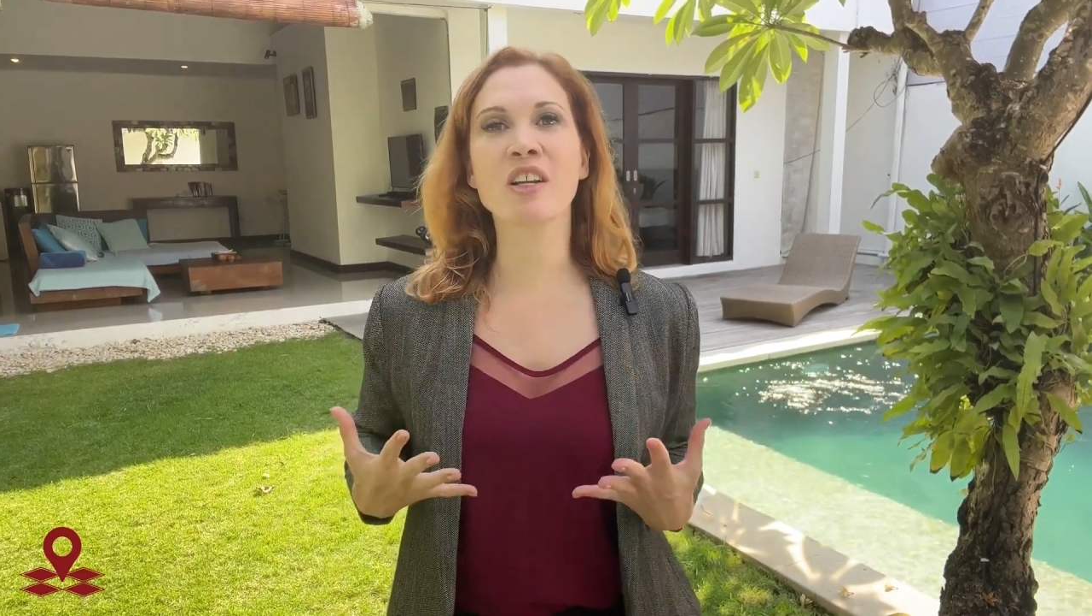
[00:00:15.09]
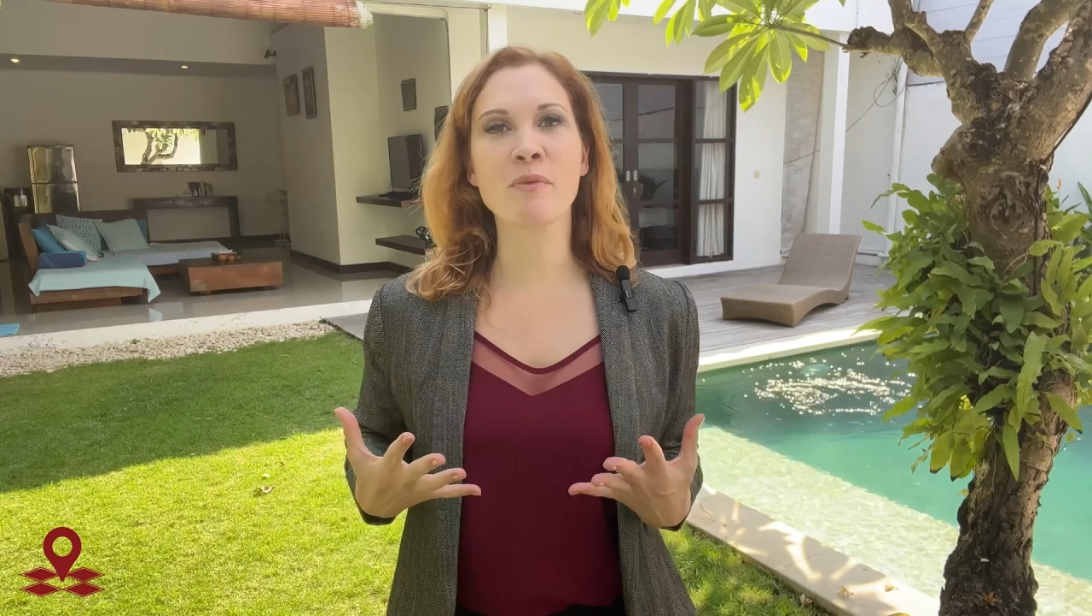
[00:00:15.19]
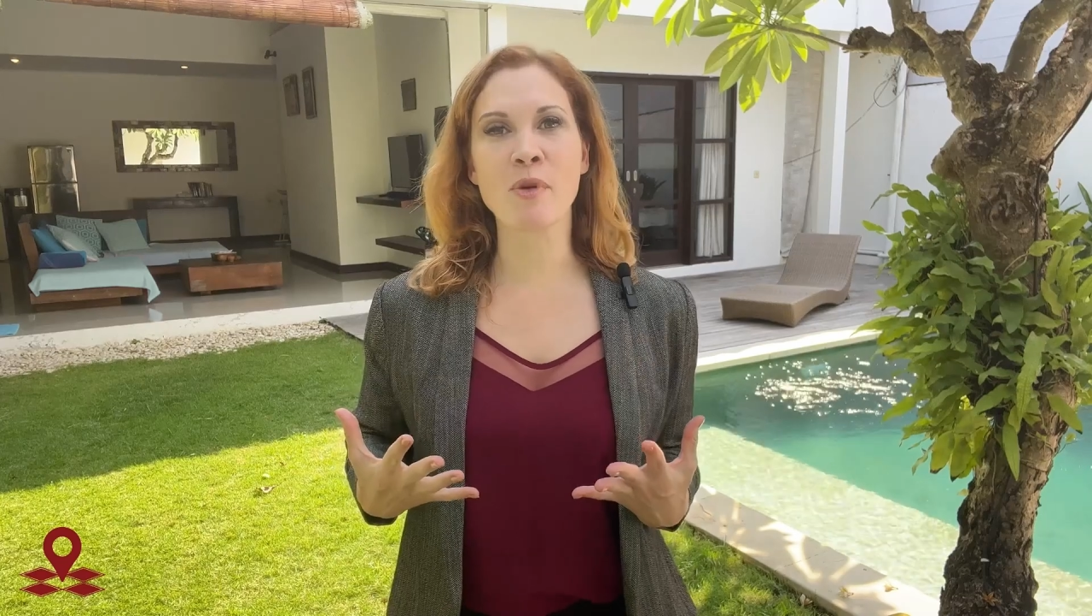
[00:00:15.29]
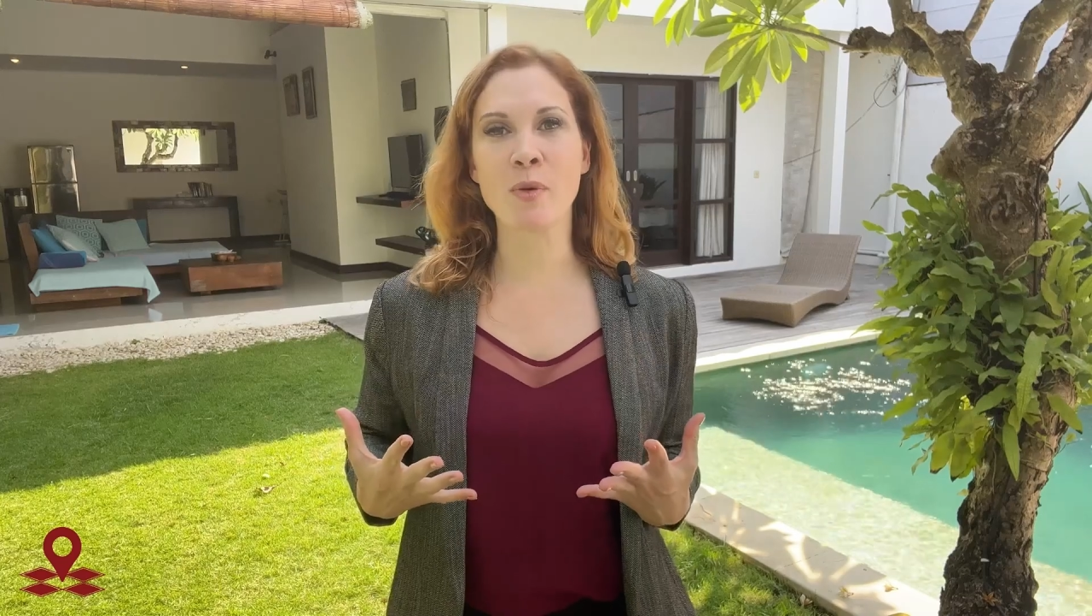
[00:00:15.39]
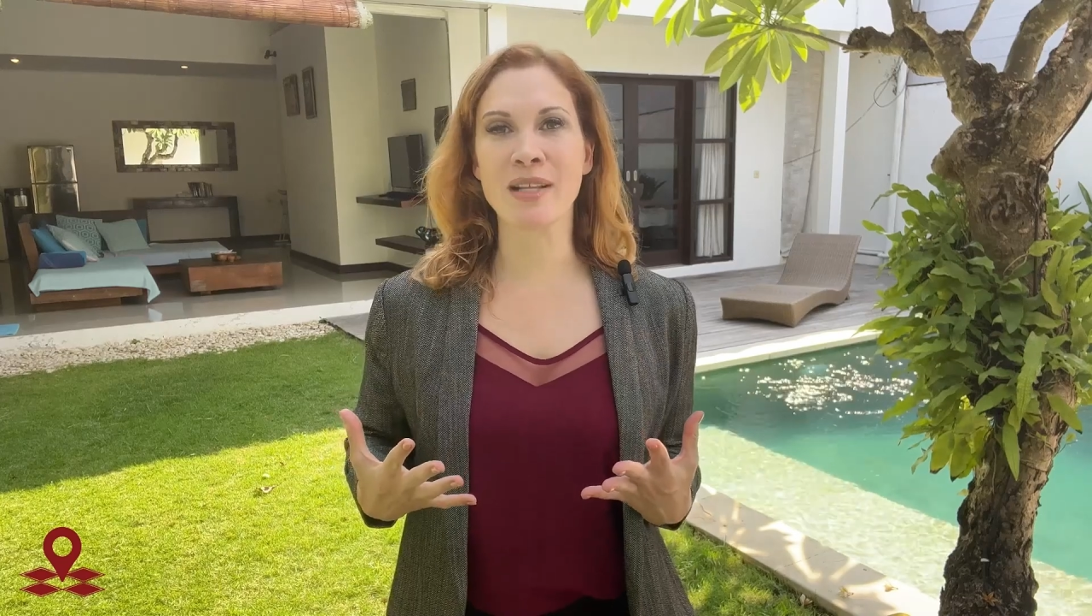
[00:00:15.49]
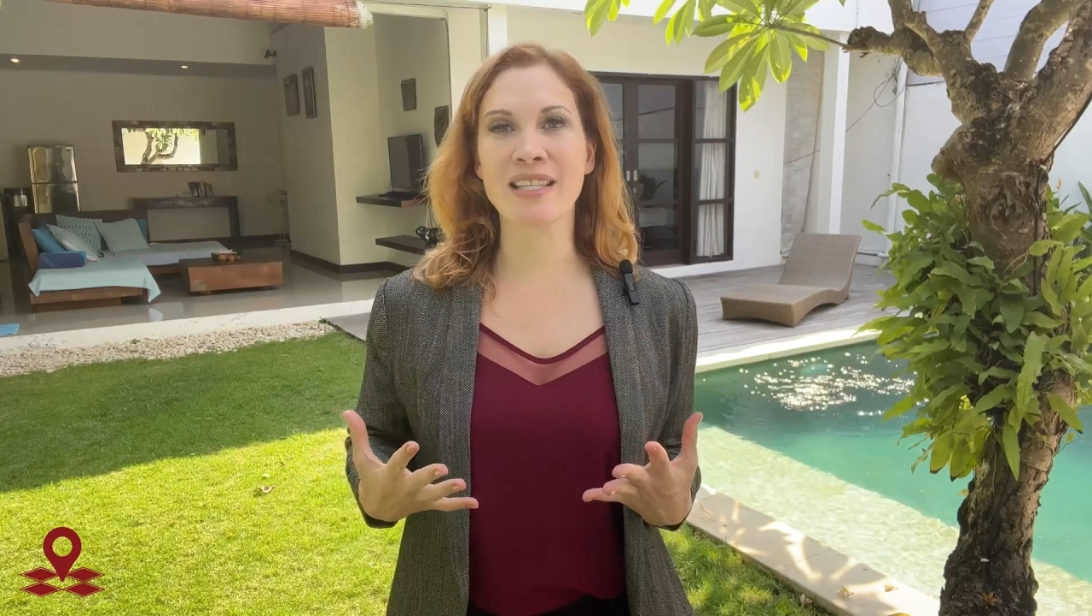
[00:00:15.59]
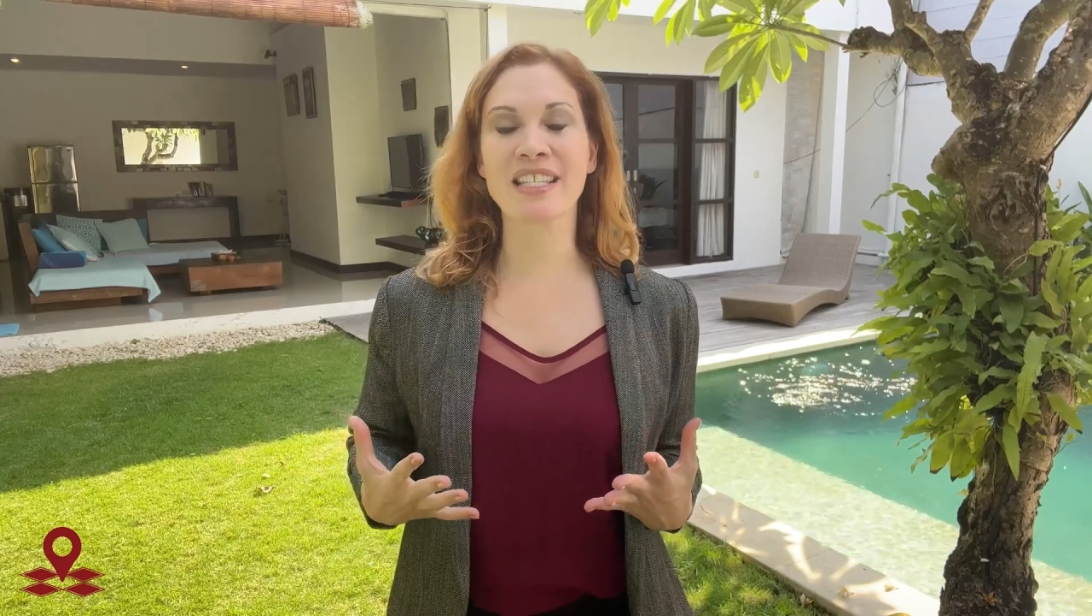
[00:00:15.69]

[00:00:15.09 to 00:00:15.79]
moments,